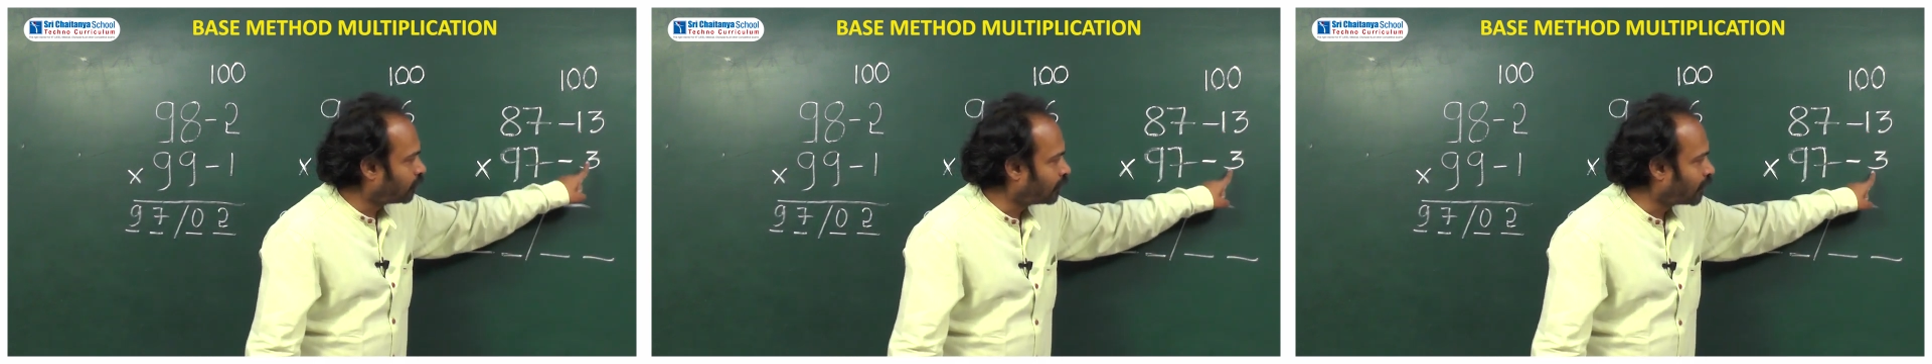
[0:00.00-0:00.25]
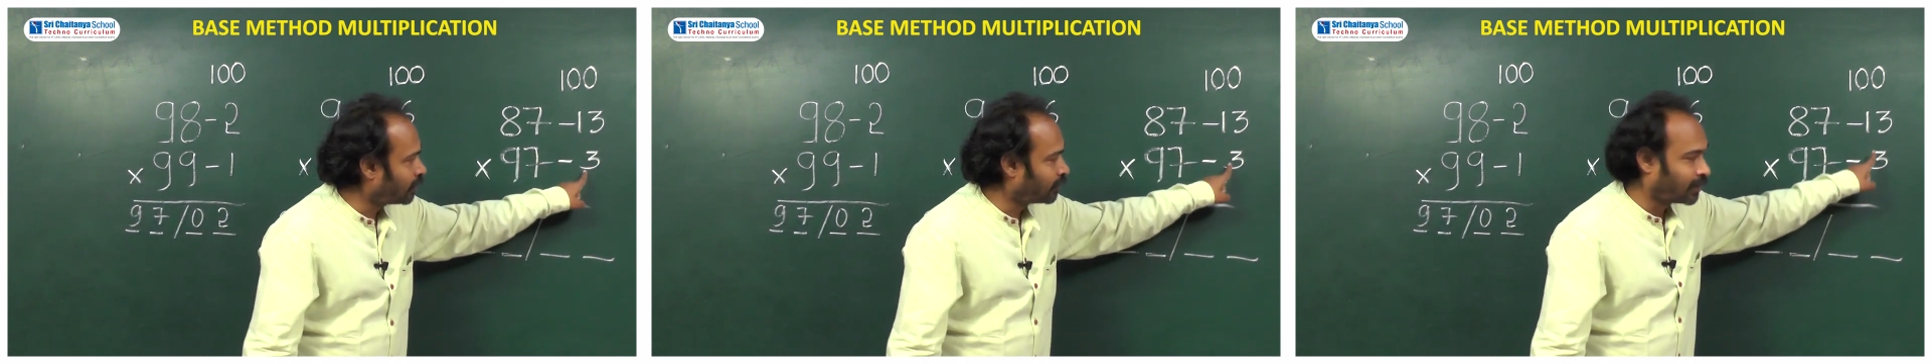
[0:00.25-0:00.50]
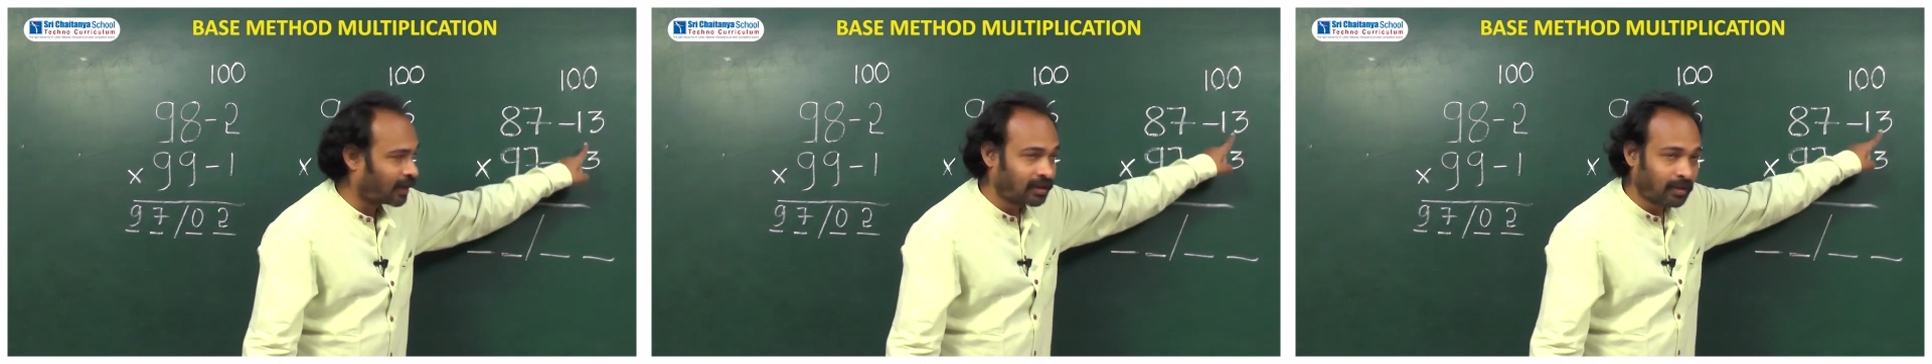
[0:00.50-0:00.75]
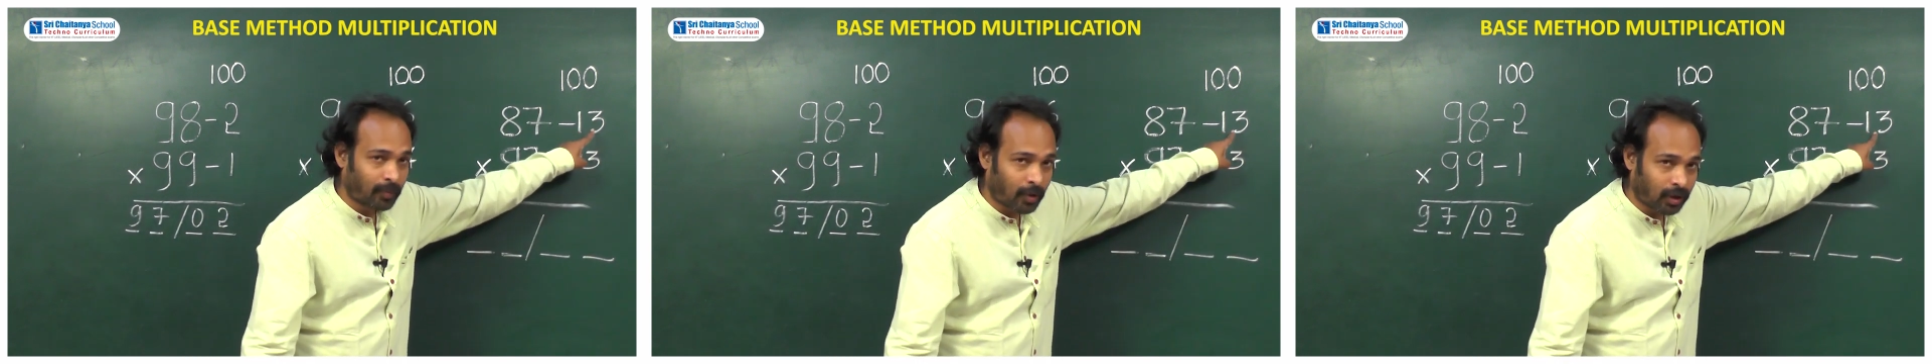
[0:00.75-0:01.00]
you have to take
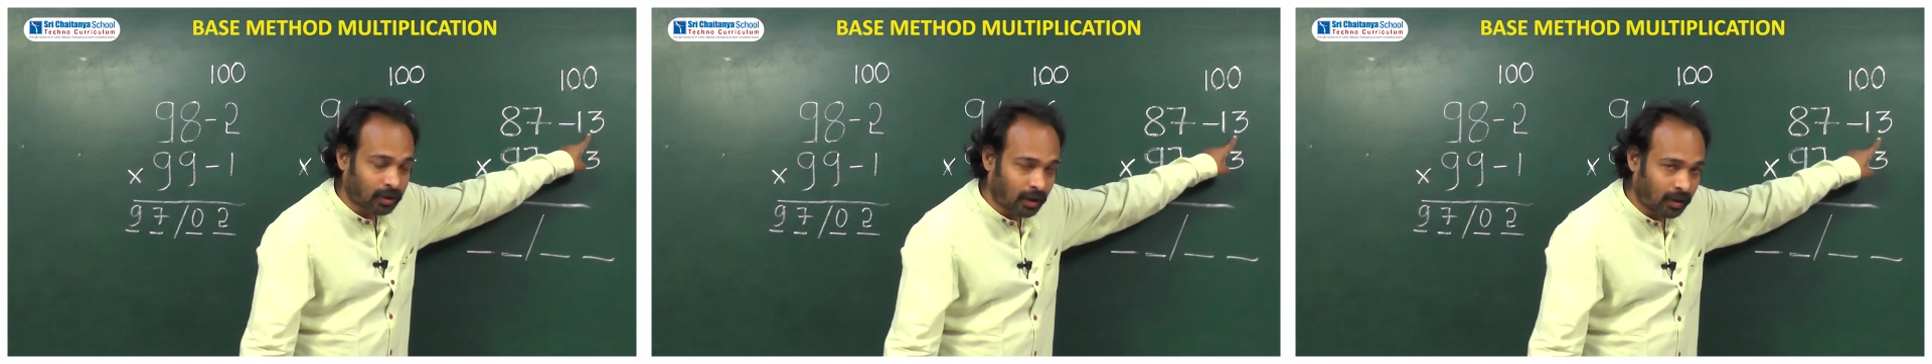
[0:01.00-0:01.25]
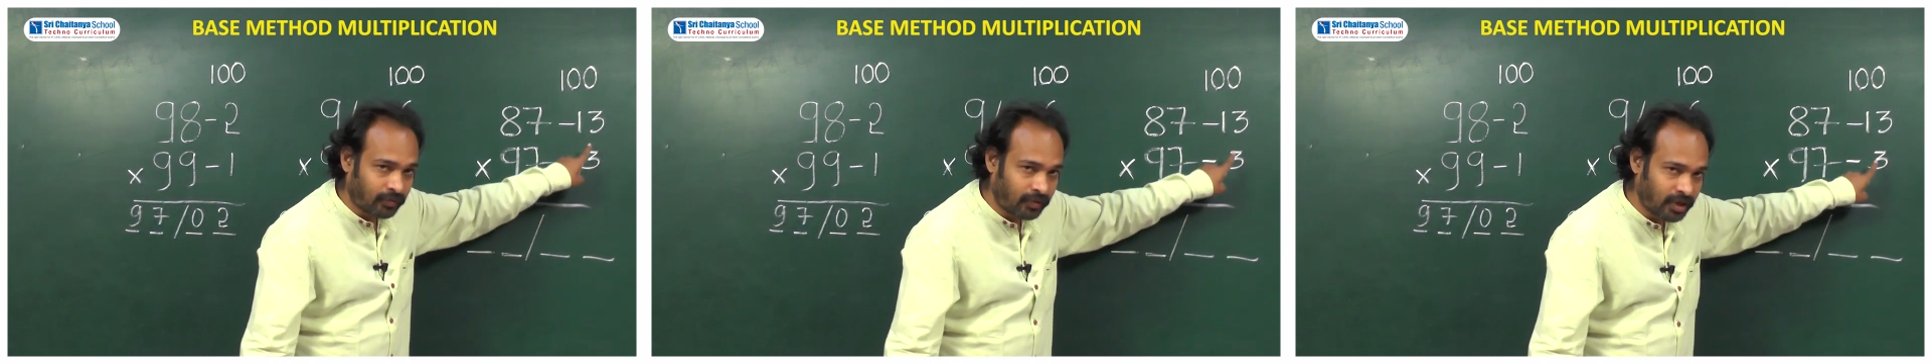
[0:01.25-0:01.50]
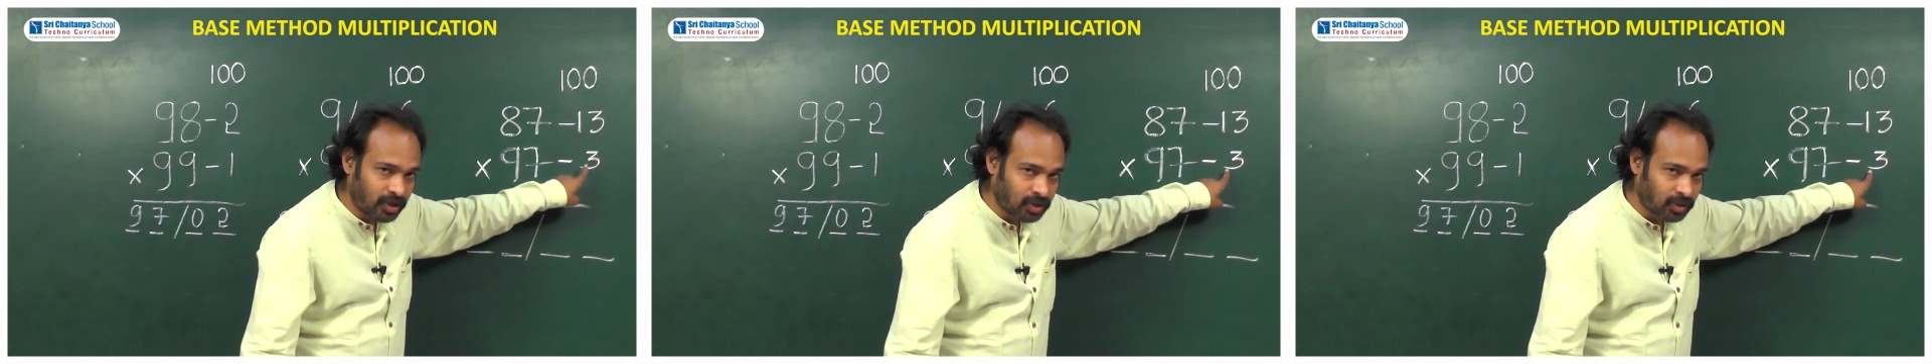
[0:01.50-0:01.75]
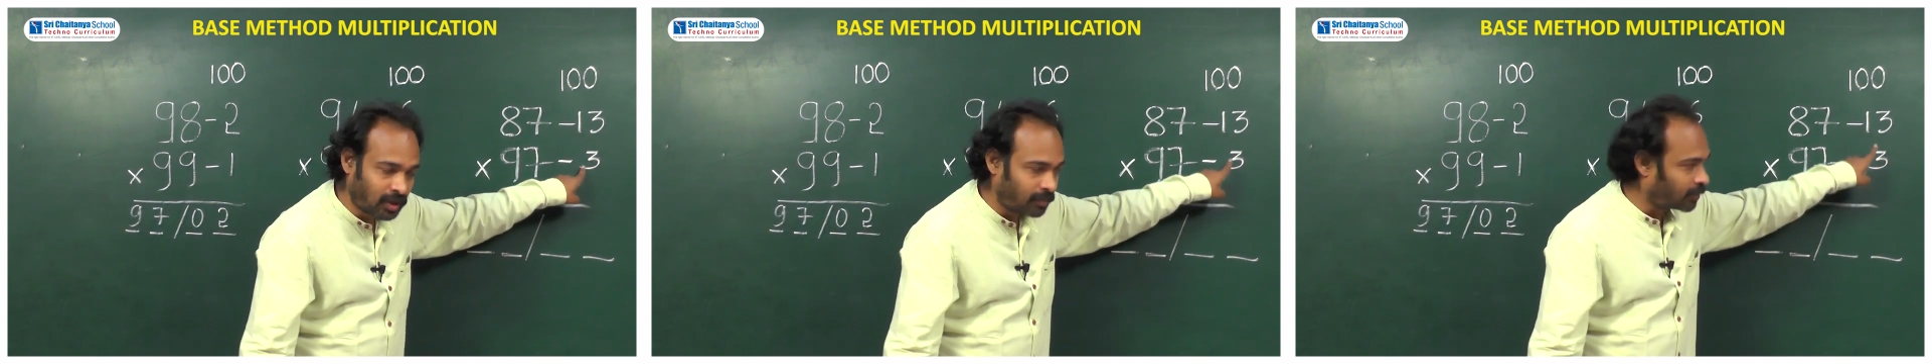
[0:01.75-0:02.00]
the product of these
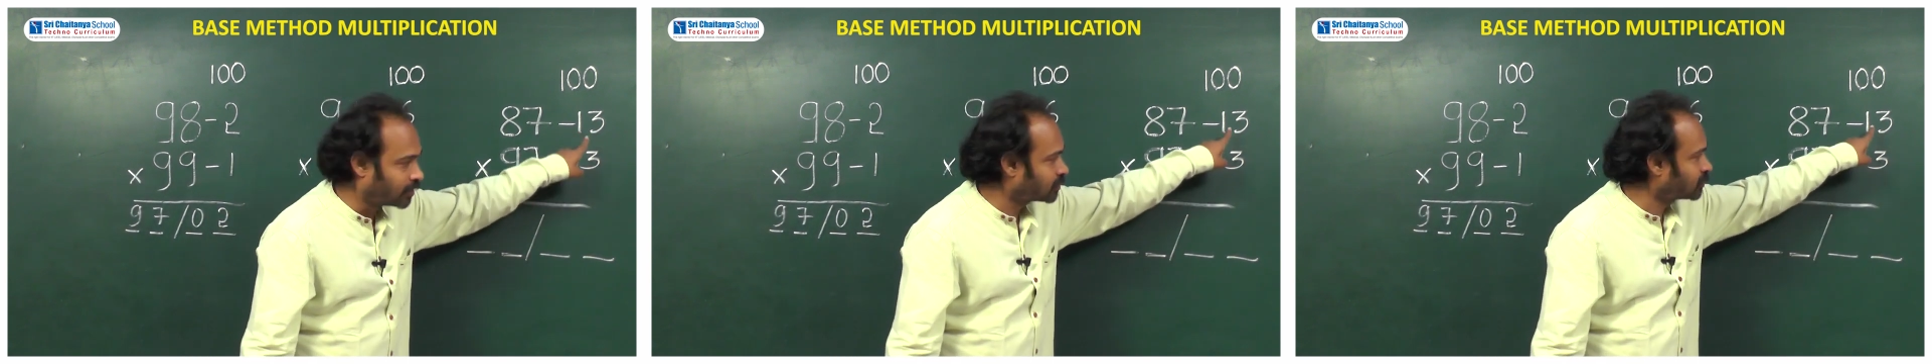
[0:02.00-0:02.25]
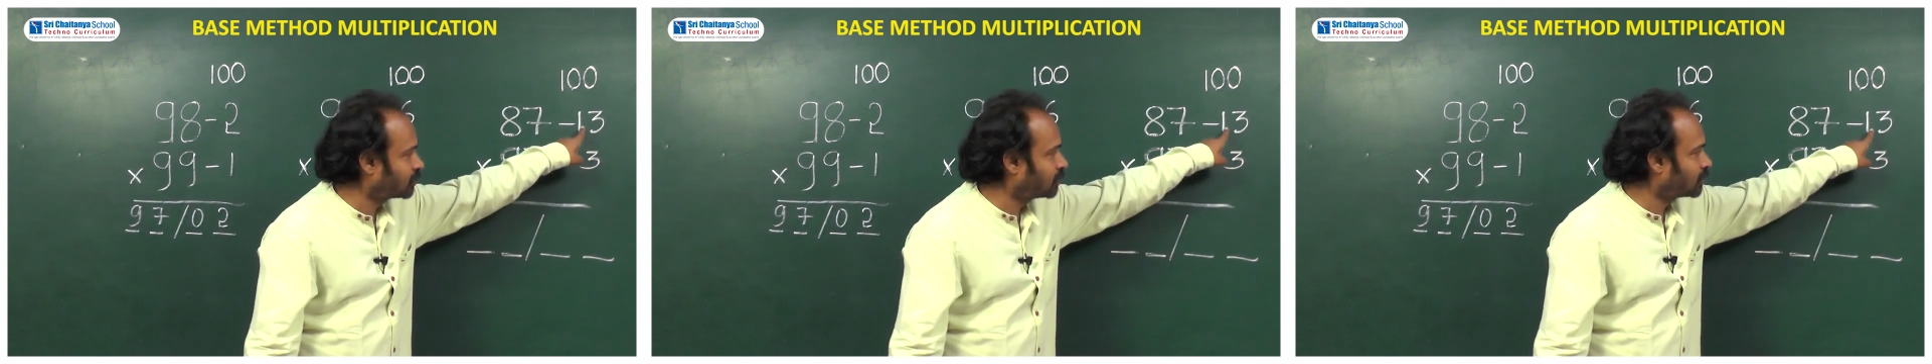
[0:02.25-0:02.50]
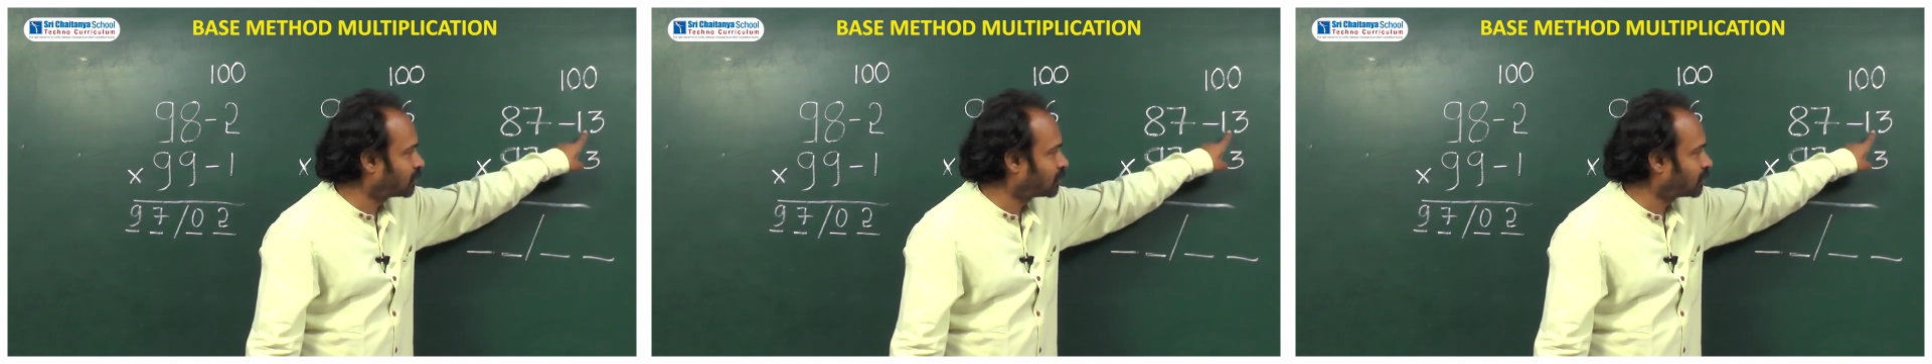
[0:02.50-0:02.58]
two numbers.